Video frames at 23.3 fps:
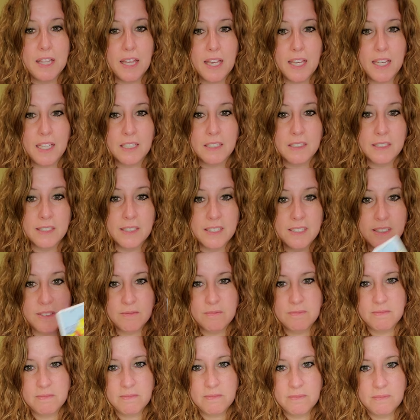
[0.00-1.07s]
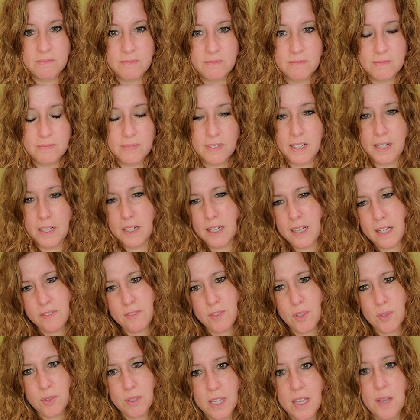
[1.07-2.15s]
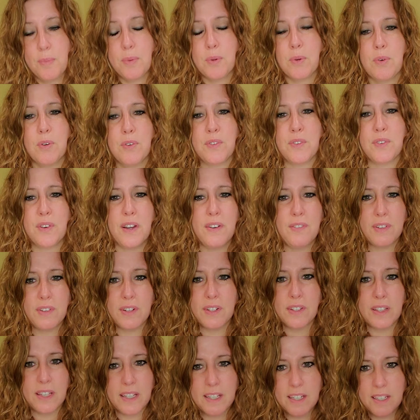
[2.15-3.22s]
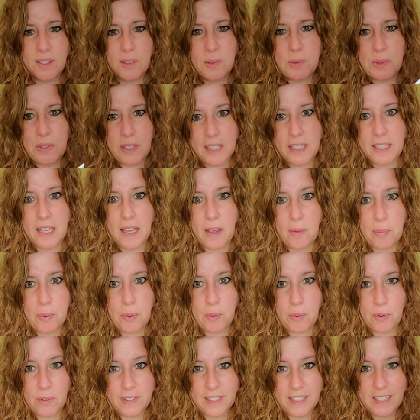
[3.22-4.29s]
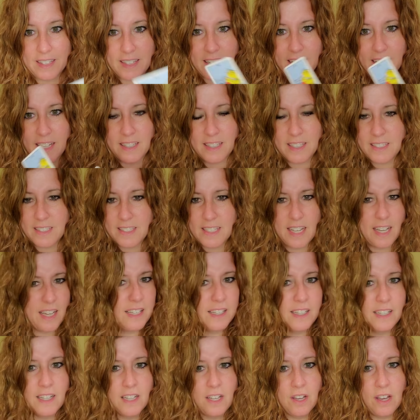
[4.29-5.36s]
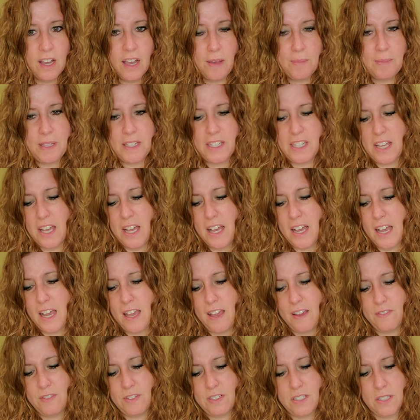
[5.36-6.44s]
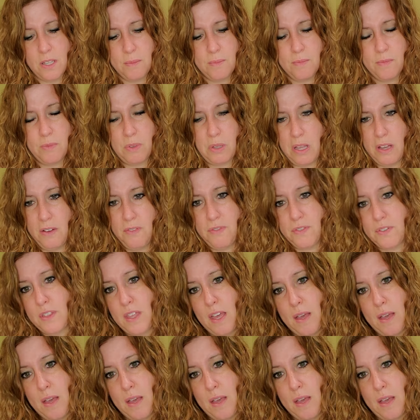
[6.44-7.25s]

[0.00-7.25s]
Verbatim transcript: like, I've known Capricorn forever. Like, I don't like Capricorn like that. That's not, I mean, yeah, I have some love for